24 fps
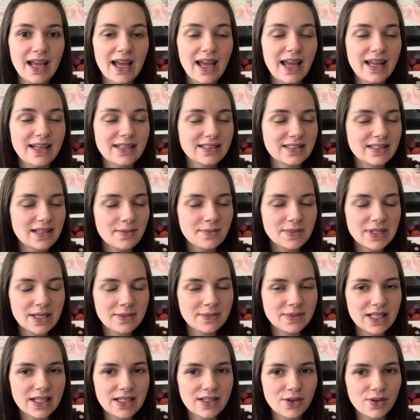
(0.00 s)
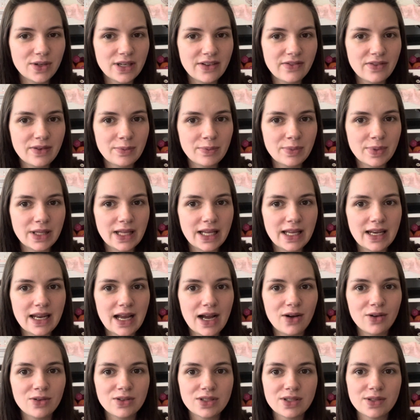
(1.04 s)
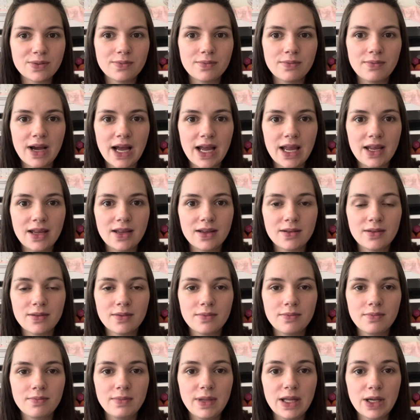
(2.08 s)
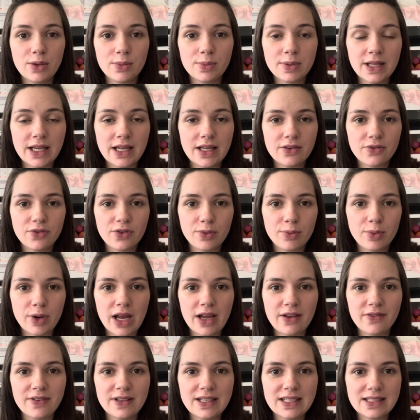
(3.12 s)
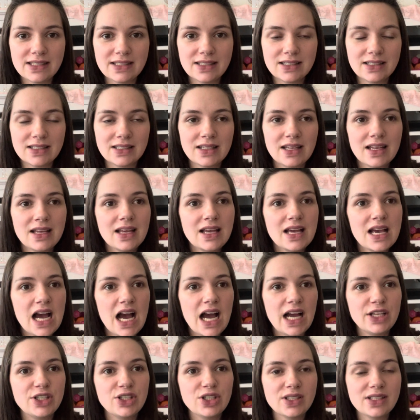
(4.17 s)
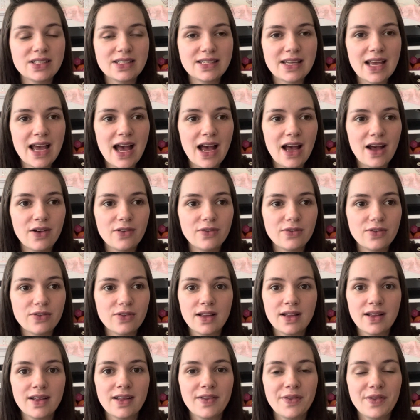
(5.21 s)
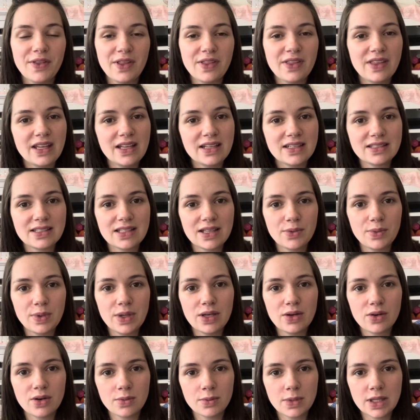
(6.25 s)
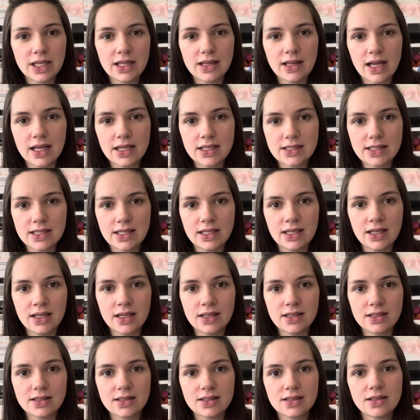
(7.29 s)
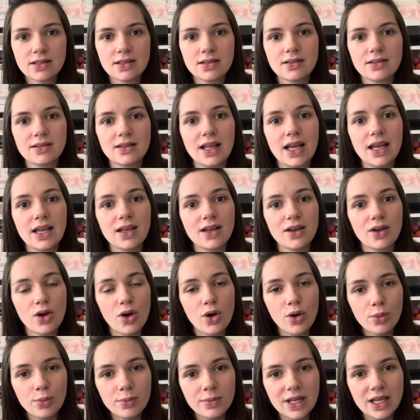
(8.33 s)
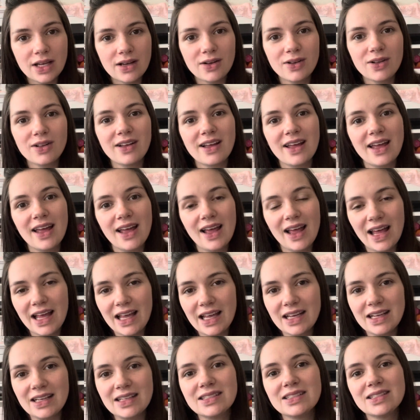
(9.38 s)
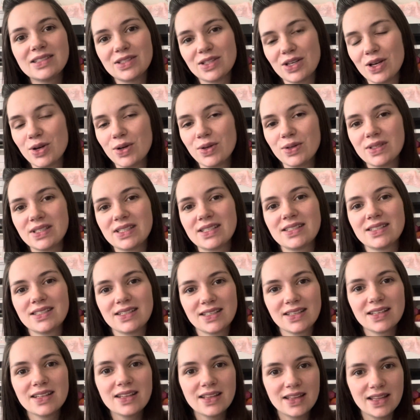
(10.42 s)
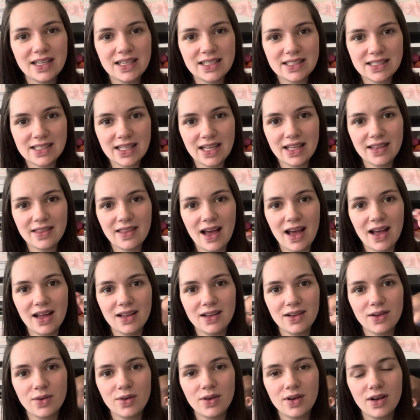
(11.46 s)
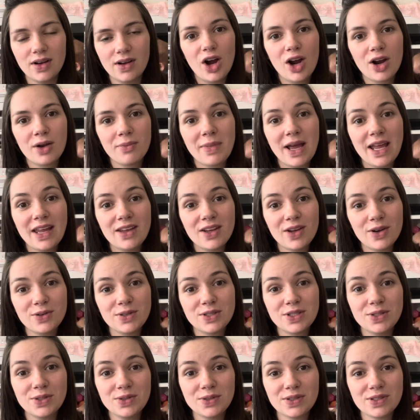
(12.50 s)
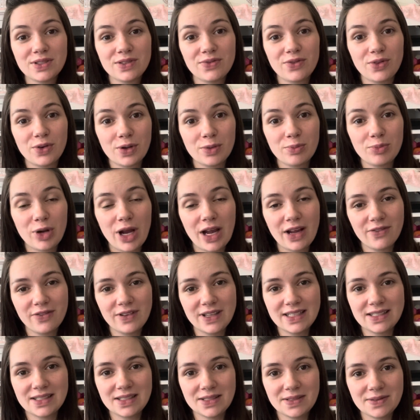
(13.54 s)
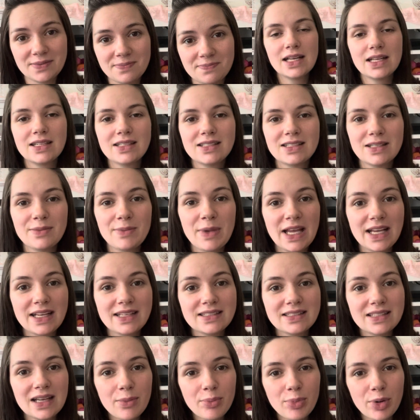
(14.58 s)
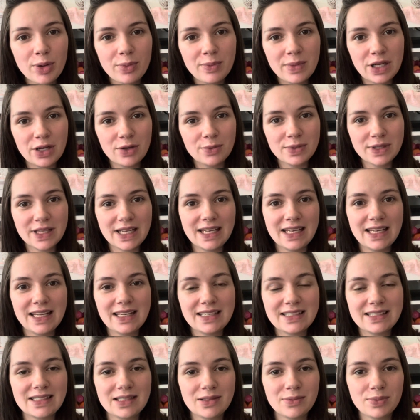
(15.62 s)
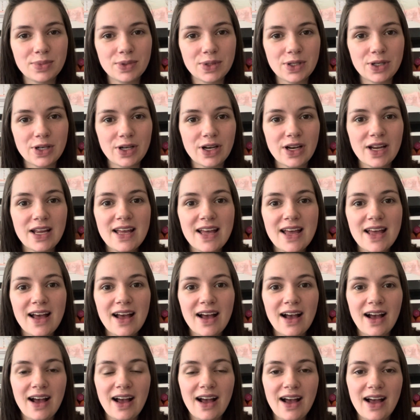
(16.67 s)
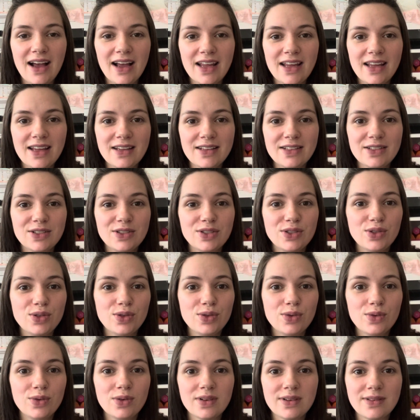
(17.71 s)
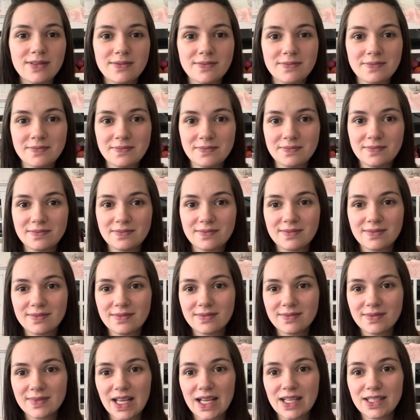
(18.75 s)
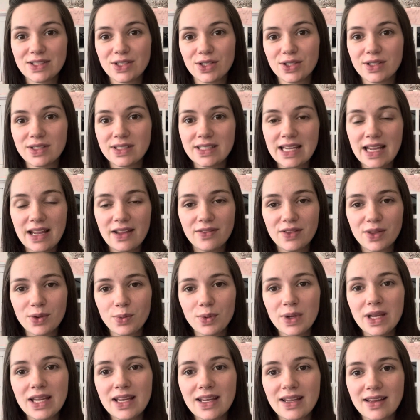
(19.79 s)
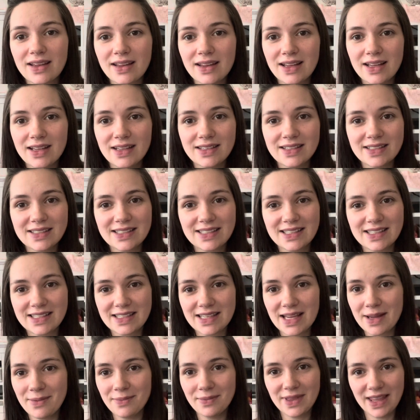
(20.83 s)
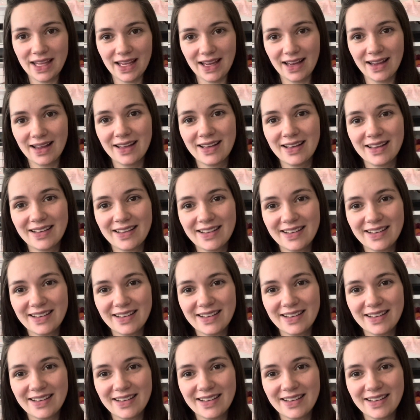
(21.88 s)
And sometimes I don't even plan out my meal plan for breakfasts. I just have the things that we normally like to eat, like oatmeal, eggs, toast, things like that are my go-tos for breakfast. To make supper meal planning simpler, I do A certain day of the week is the same thing.